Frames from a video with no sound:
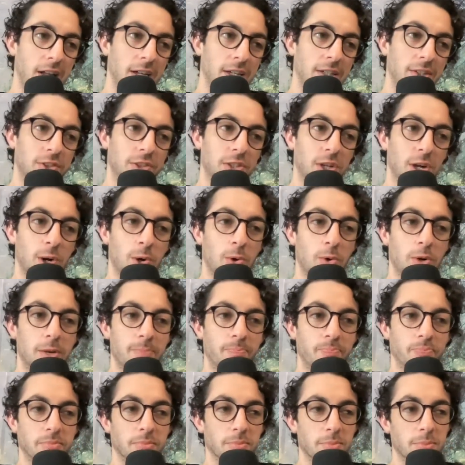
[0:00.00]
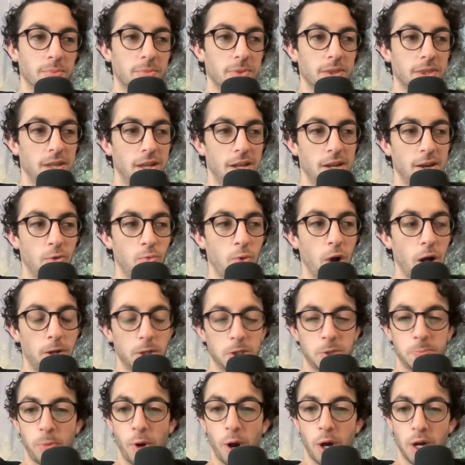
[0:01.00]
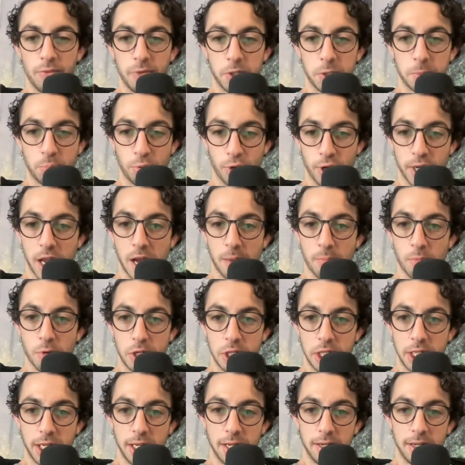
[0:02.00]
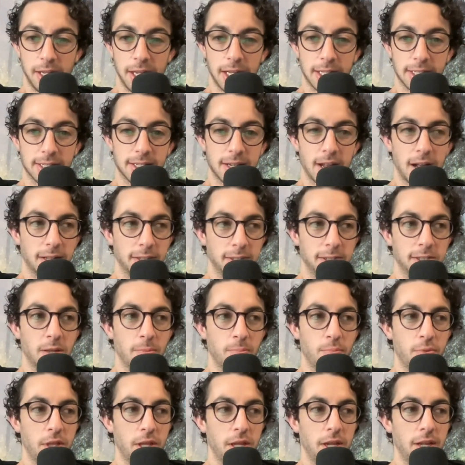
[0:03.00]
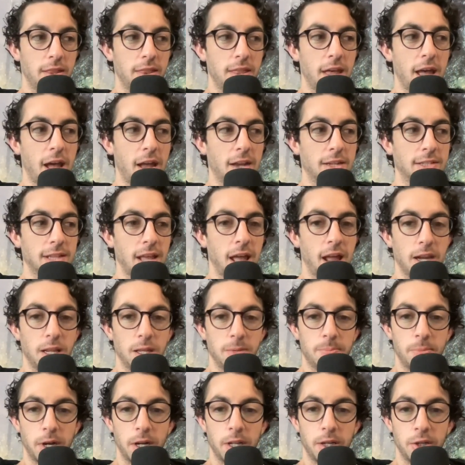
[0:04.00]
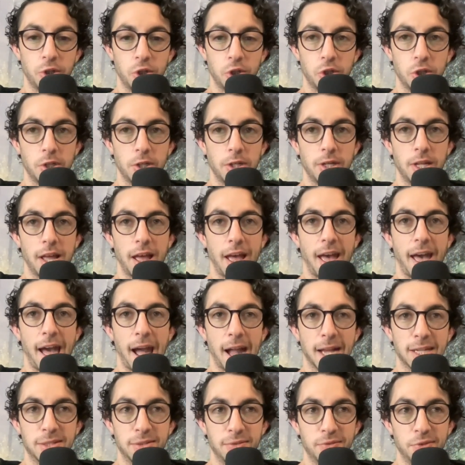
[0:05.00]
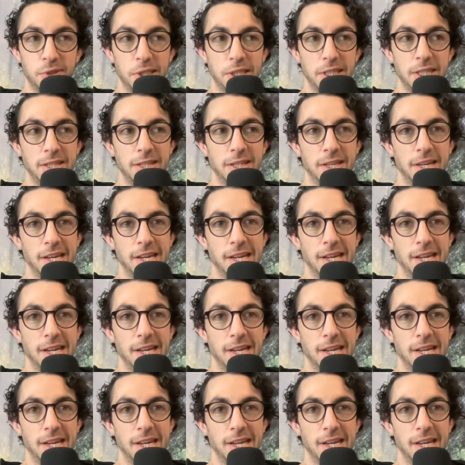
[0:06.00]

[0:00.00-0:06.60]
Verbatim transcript: So while it's part of his pregame routine, it's not something that anybody should actively